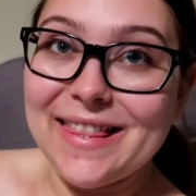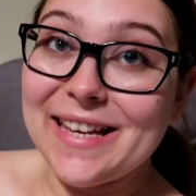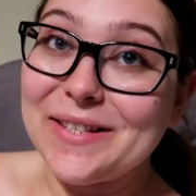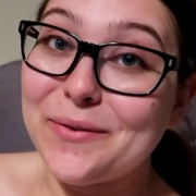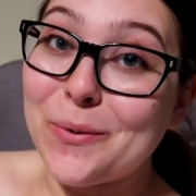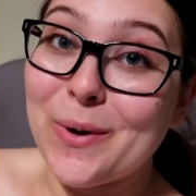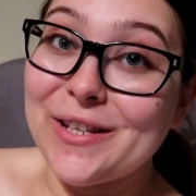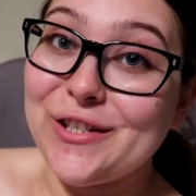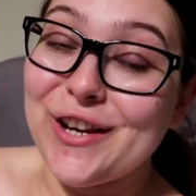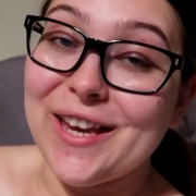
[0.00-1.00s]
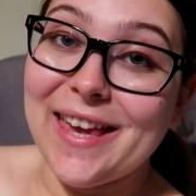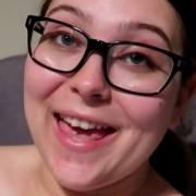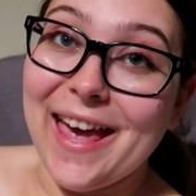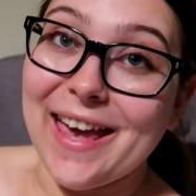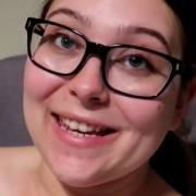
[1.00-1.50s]
Thanks for watching
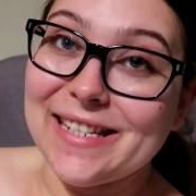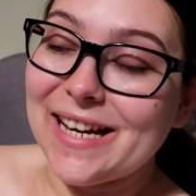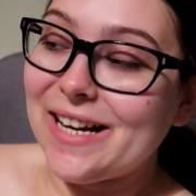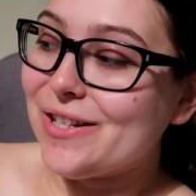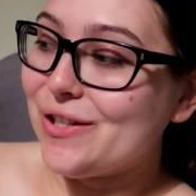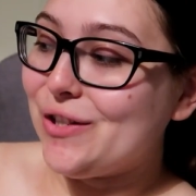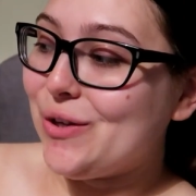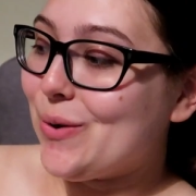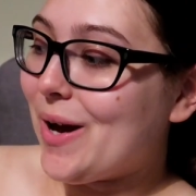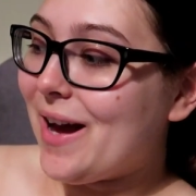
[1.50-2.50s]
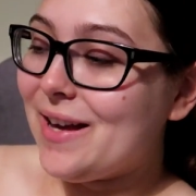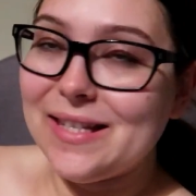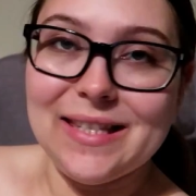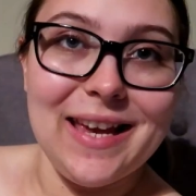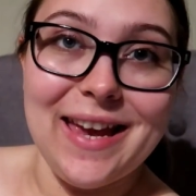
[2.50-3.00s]
and I'll see you
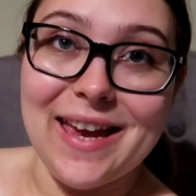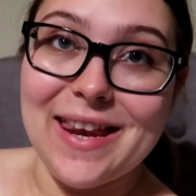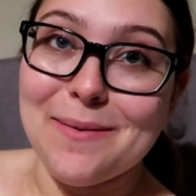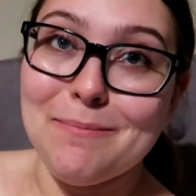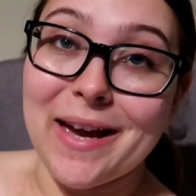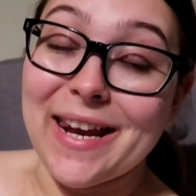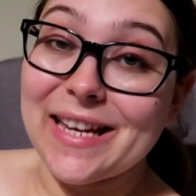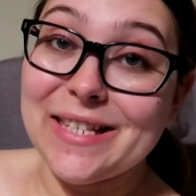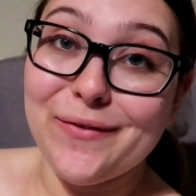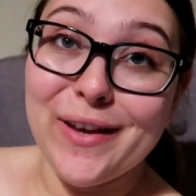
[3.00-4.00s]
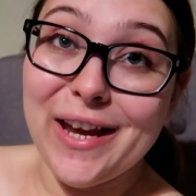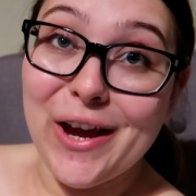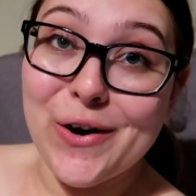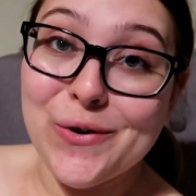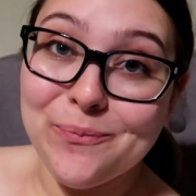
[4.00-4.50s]
guys in my next
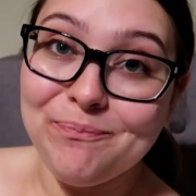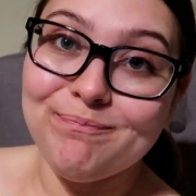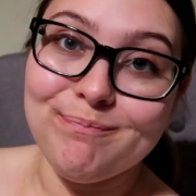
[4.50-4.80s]
video.